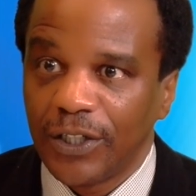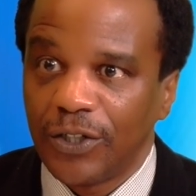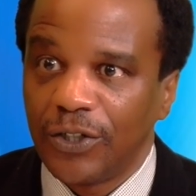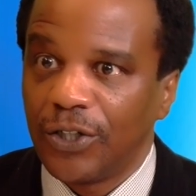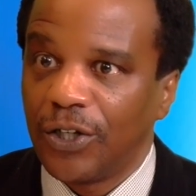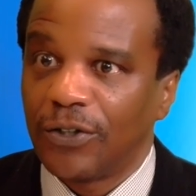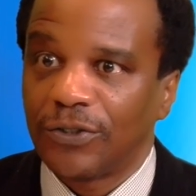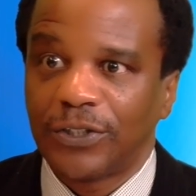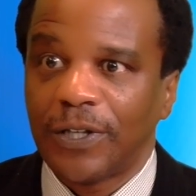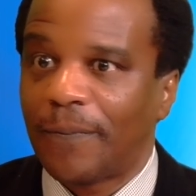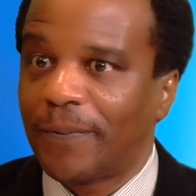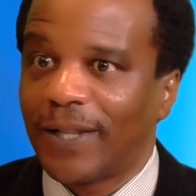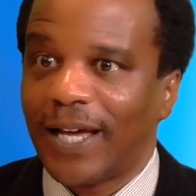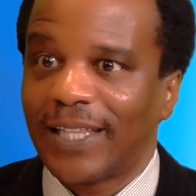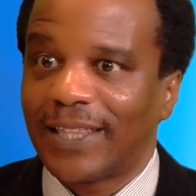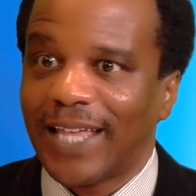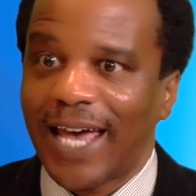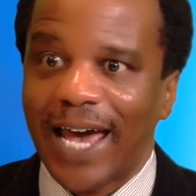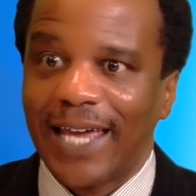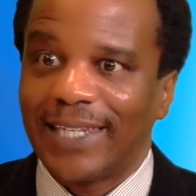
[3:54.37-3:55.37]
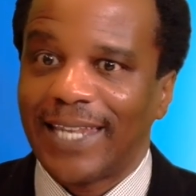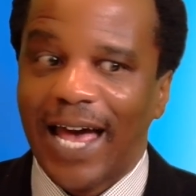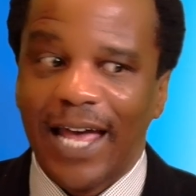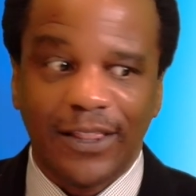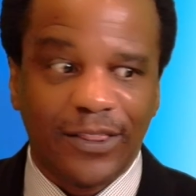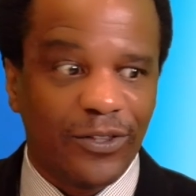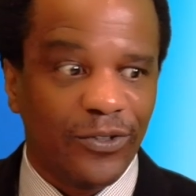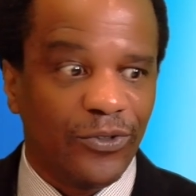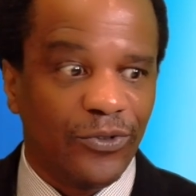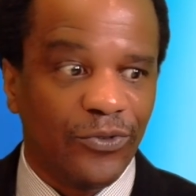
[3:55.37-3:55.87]
You know, something like that,
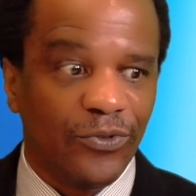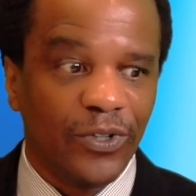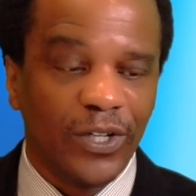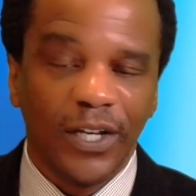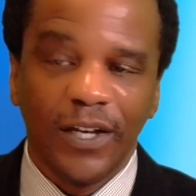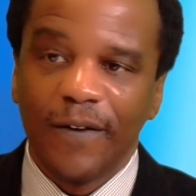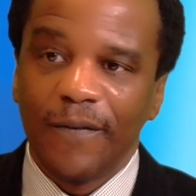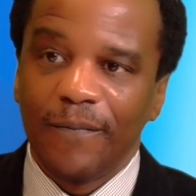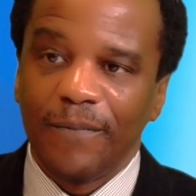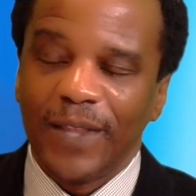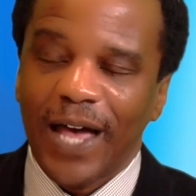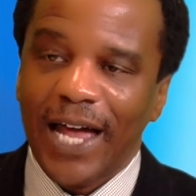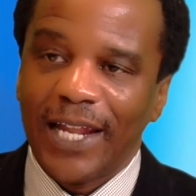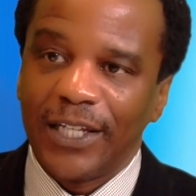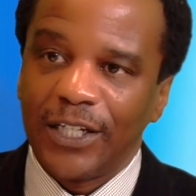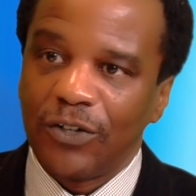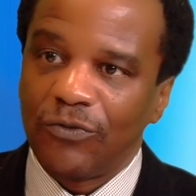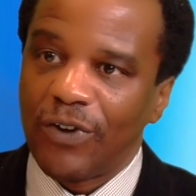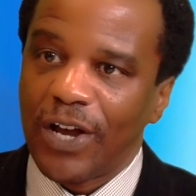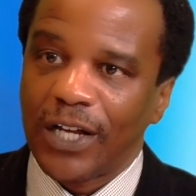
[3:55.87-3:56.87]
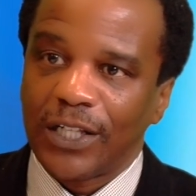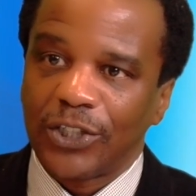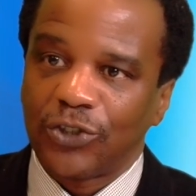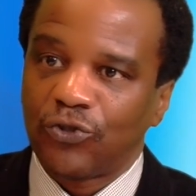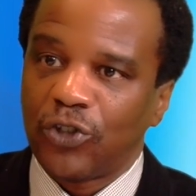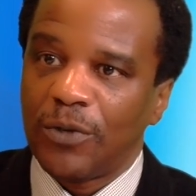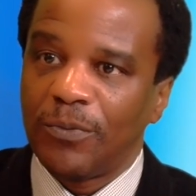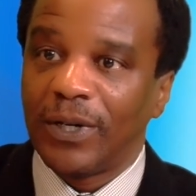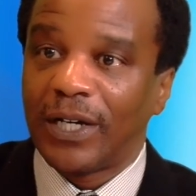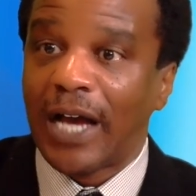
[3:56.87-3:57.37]
not in a regular
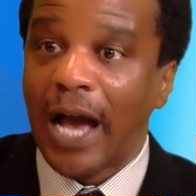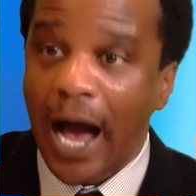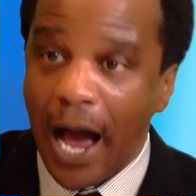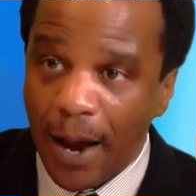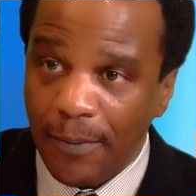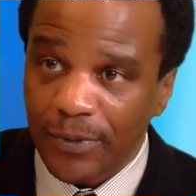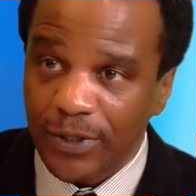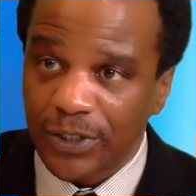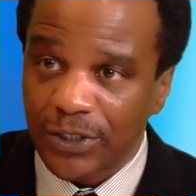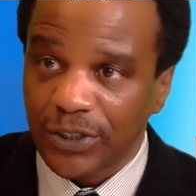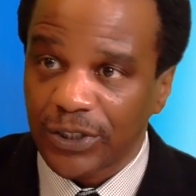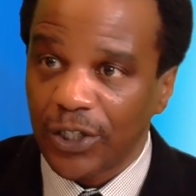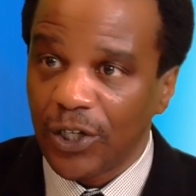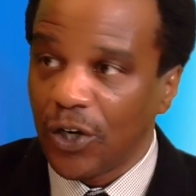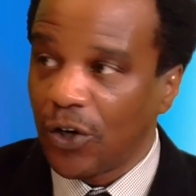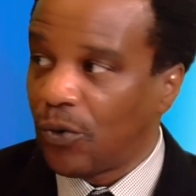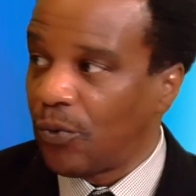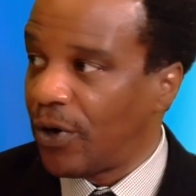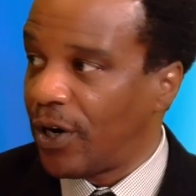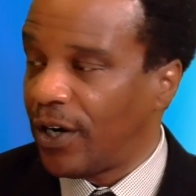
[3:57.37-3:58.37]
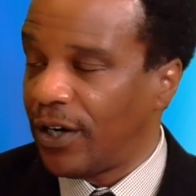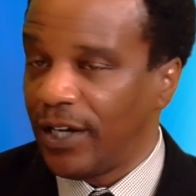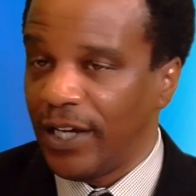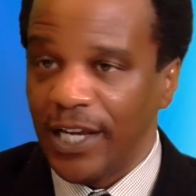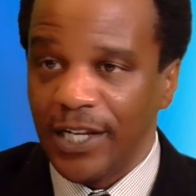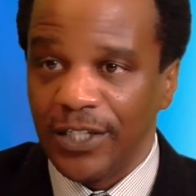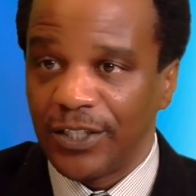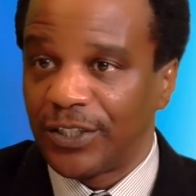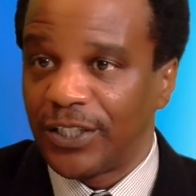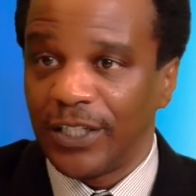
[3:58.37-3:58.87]
stream of commerce where
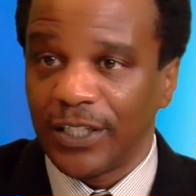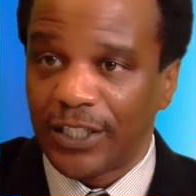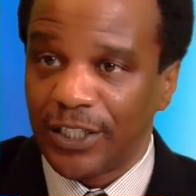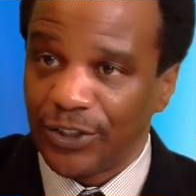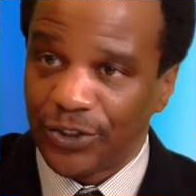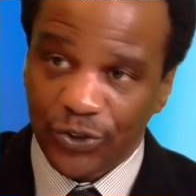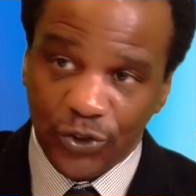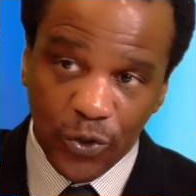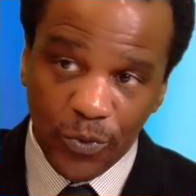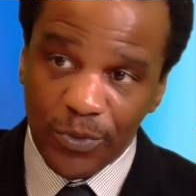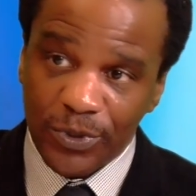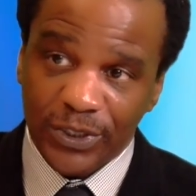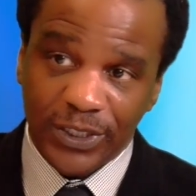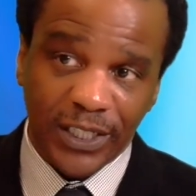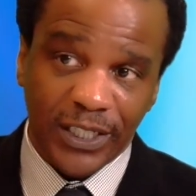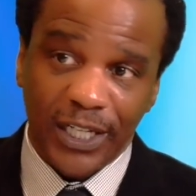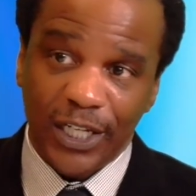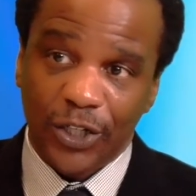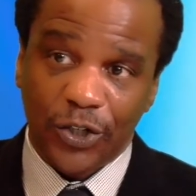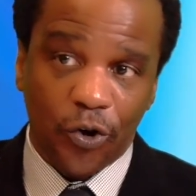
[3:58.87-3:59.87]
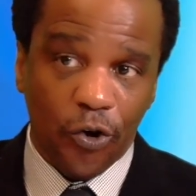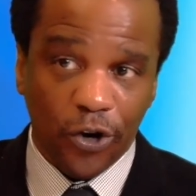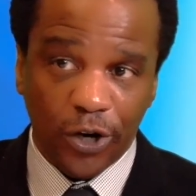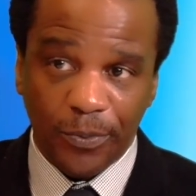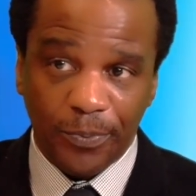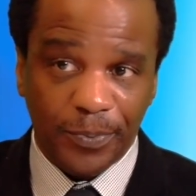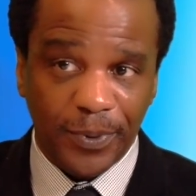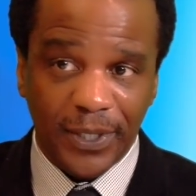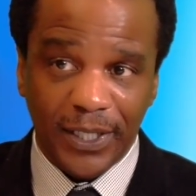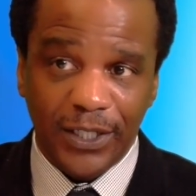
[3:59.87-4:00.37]
innocent consumers can get caught
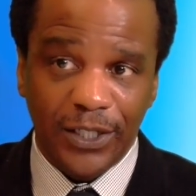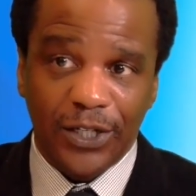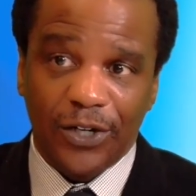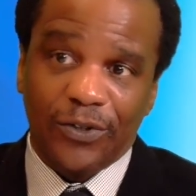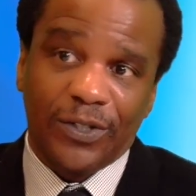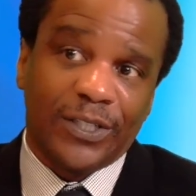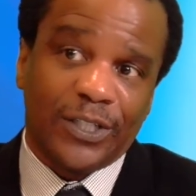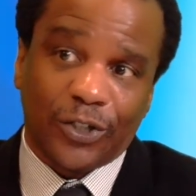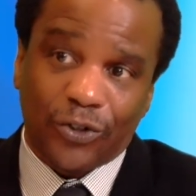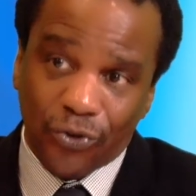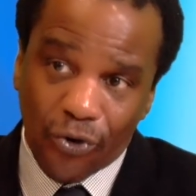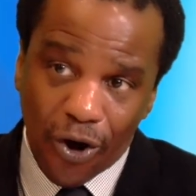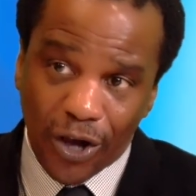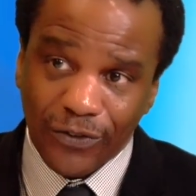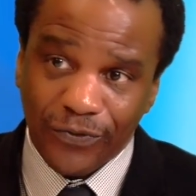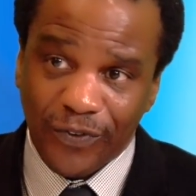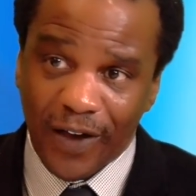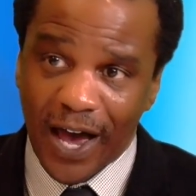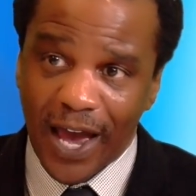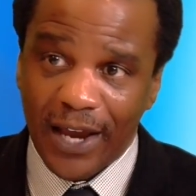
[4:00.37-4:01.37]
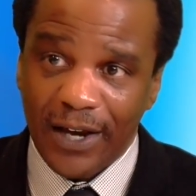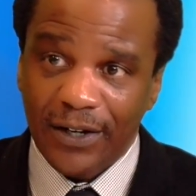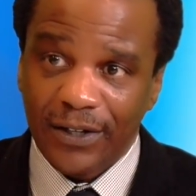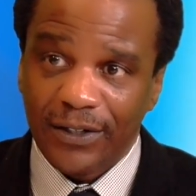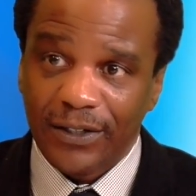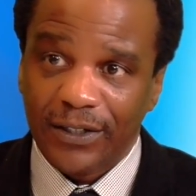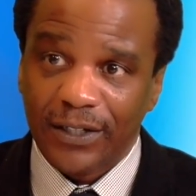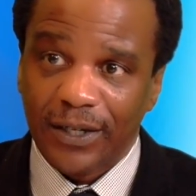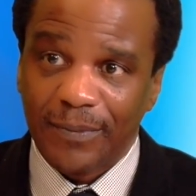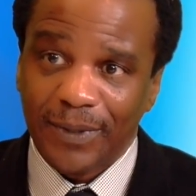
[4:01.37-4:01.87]
up, in the crossfire.
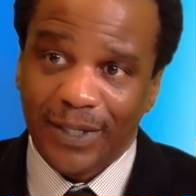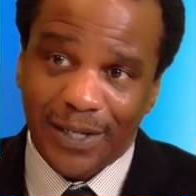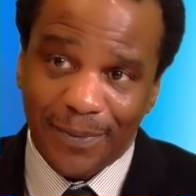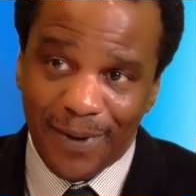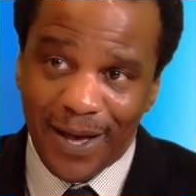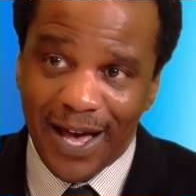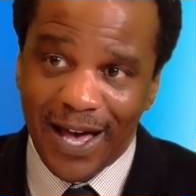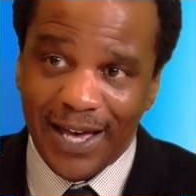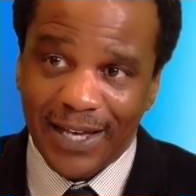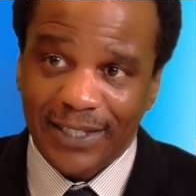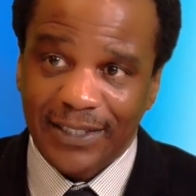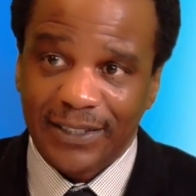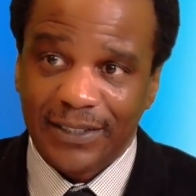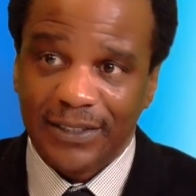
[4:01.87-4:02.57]
I mean, come on.